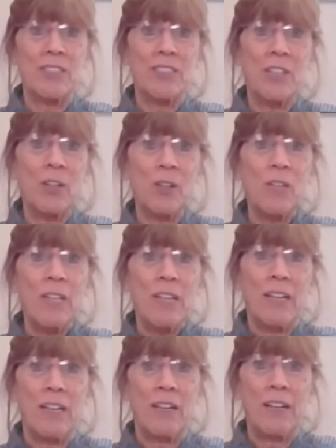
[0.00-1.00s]
So,
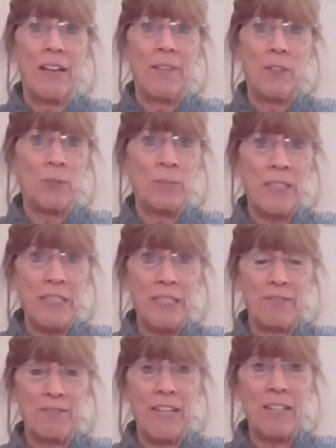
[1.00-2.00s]
and there's
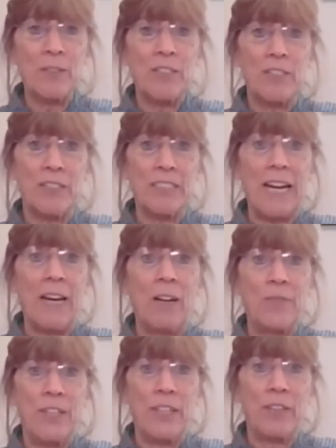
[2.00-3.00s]
many viruses
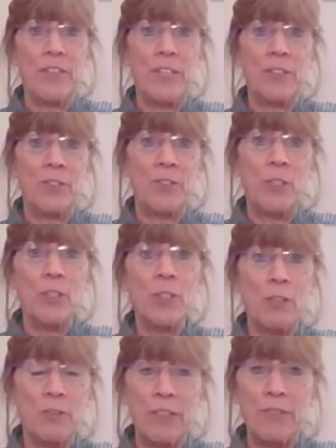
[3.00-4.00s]
out there that are
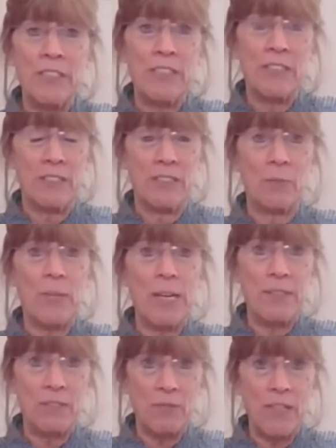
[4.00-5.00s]
nerve, even the
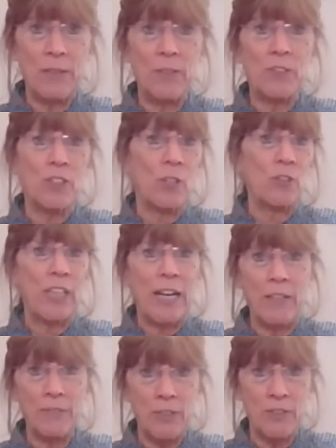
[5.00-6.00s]
rabies virus goes
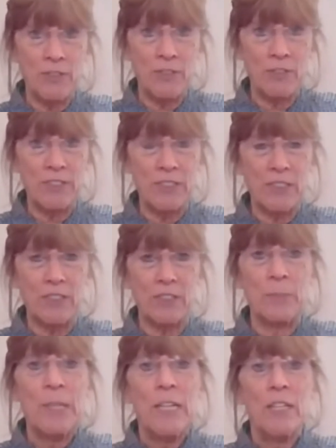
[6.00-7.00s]
after the nervous
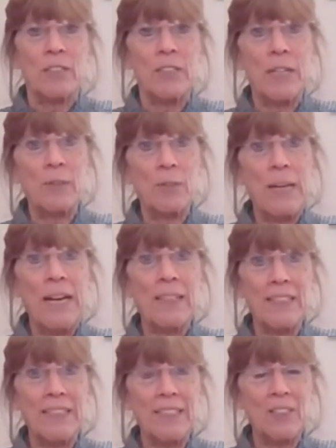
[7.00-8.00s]
system. So now we're back
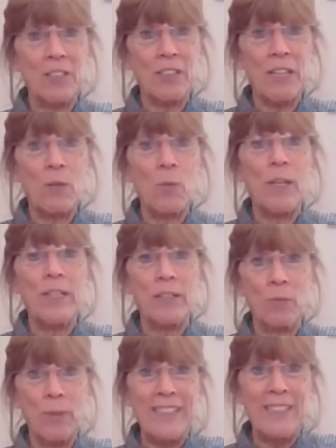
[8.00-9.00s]
again to like, what
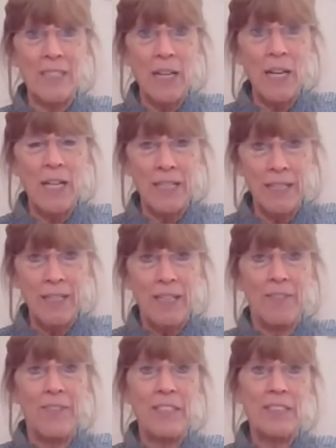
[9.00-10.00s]
have we done
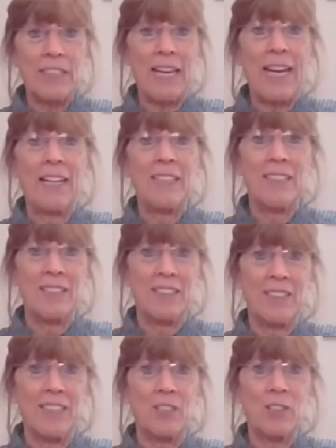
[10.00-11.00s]
that's added
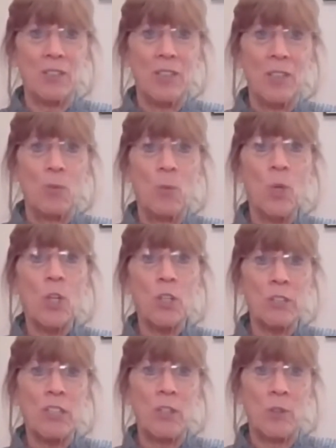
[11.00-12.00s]
to this
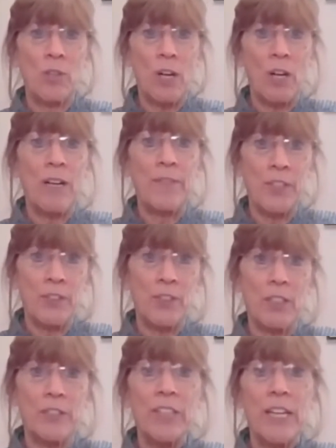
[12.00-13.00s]
workload on the
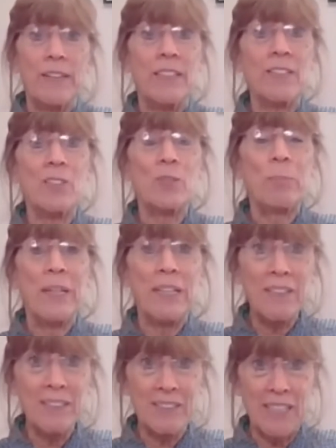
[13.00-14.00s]
nerves? Then there's
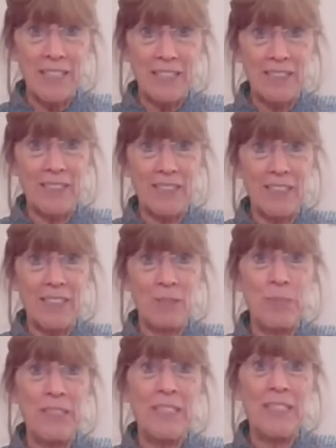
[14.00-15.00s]
parasites that
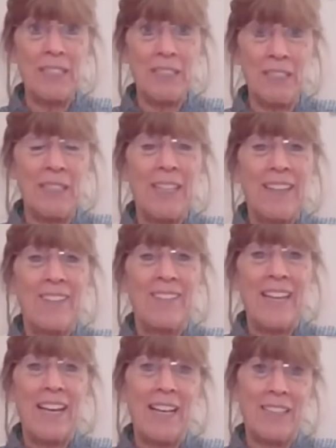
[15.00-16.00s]
can be hidden
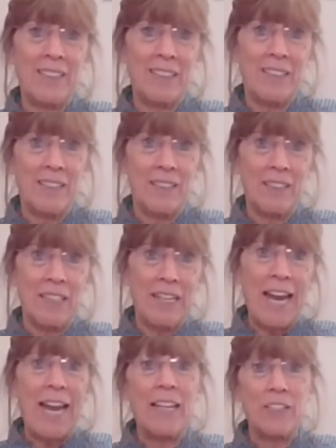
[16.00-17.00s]
that
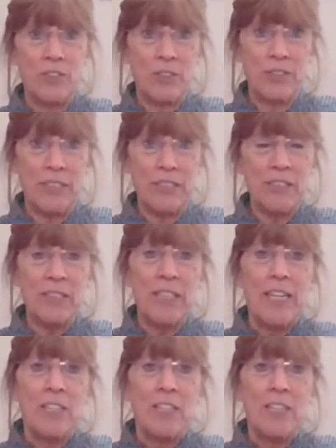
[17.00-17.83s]
add to this.